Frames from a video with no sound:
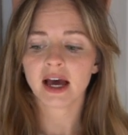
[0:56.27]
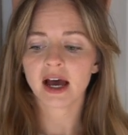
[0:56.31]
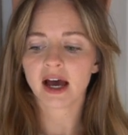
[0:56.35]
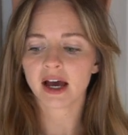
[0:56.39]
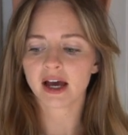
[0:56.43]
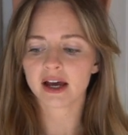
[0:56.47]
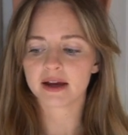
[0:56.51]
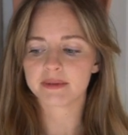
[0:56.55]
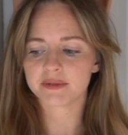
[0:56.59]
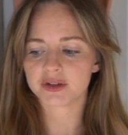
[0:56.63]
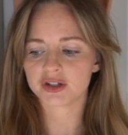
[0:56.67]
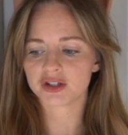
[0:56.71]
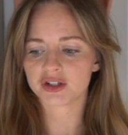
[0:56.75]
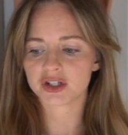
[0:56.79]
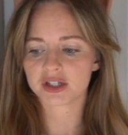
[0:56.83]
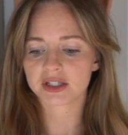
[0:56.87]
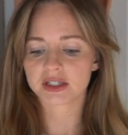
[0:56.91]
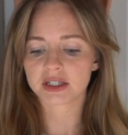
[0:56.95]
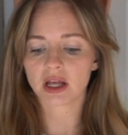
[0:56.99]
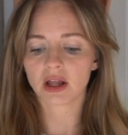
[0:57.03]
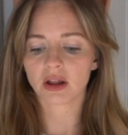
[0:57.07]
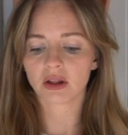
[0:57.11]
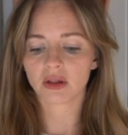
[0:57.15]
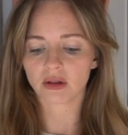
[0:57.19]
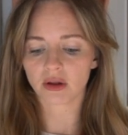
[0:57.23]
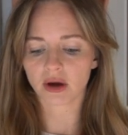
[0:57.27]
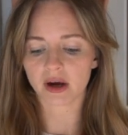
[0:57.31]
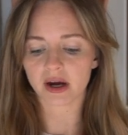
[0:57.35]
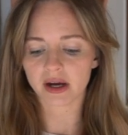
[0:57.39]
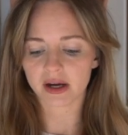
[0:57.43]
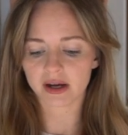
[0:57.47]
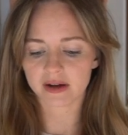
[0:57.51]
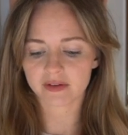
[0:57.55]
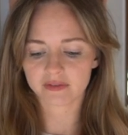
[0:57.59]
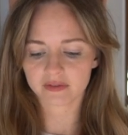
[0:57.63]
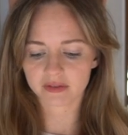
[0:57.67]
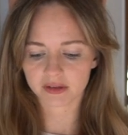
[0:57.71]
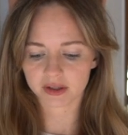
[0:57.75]
um, there's just a
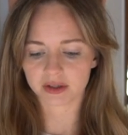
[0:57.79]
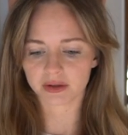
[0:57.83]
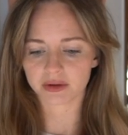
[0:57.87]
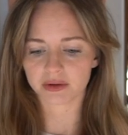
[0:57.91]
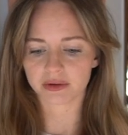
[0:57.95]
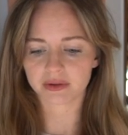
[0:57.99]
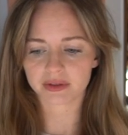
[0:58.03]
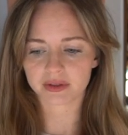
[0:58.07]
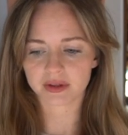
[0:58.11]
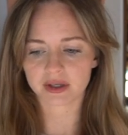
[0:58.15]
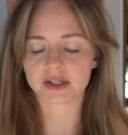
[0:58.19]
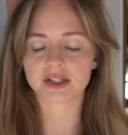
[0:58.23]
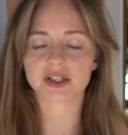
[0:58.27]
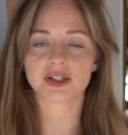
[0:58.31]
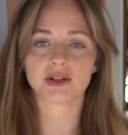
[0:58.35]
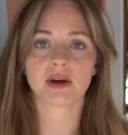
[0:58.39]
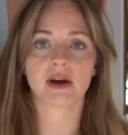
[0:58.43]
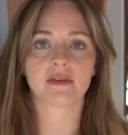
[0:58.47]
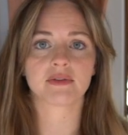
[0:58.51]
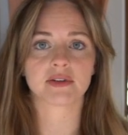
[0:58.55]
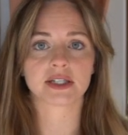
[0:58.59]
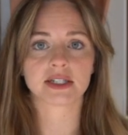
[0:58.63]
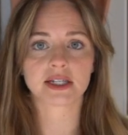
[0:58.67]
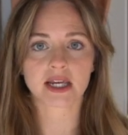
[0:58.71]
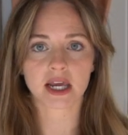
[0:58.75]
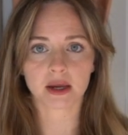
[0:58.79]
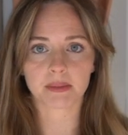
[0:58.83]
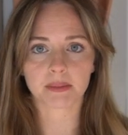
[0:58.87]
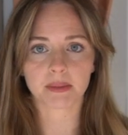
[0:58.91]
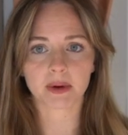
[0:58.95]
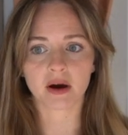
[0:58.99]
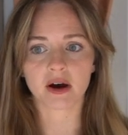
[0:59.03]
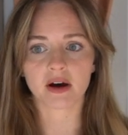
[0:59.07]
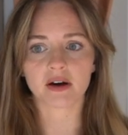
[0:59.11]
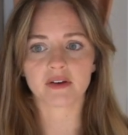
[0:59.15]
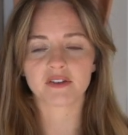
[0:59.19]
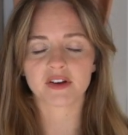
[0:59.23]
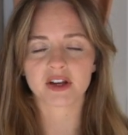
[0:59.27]
lot of little things you have to tape
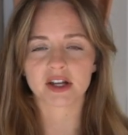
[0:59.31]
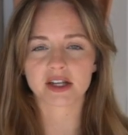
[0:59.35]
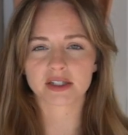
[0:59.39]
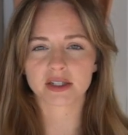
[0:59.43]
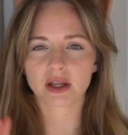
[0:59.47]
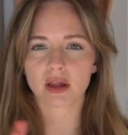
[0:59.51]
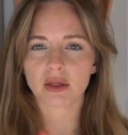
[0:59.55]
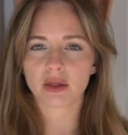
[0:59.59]
off, and it's a